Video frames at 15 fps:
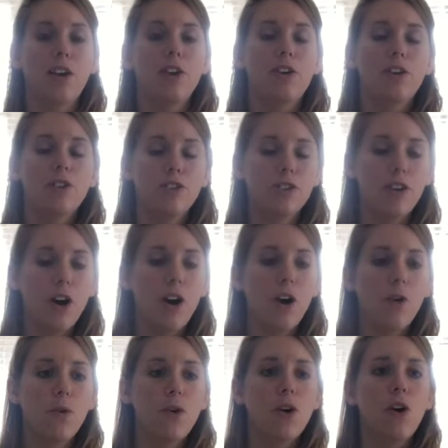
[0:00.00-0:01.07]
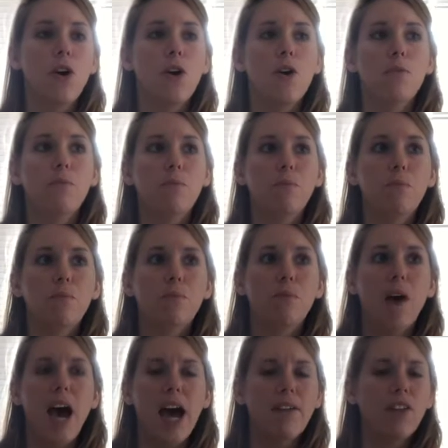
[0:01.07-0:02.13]
So,
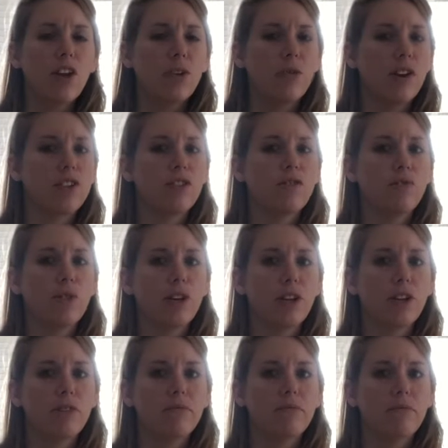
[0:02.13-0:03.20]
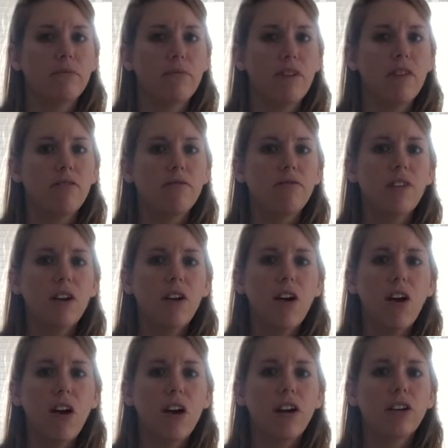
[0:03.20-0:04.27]
I have another question for you. There
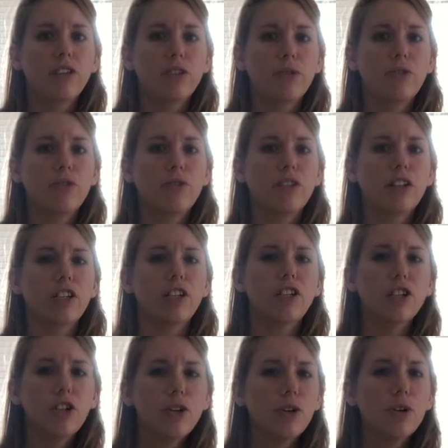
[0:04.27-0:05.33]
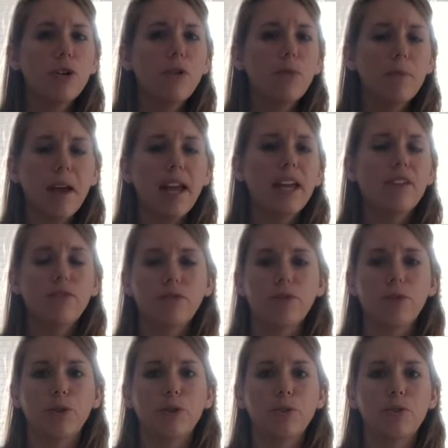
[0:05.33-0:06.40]
are usually two main
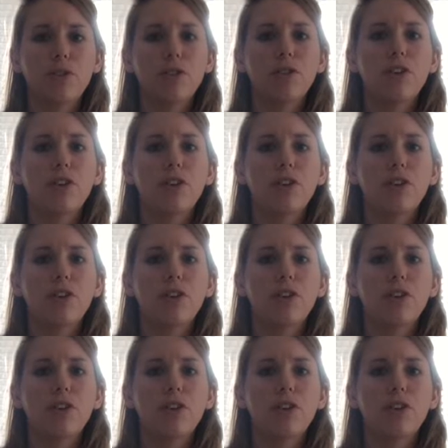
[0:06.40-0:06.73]
foods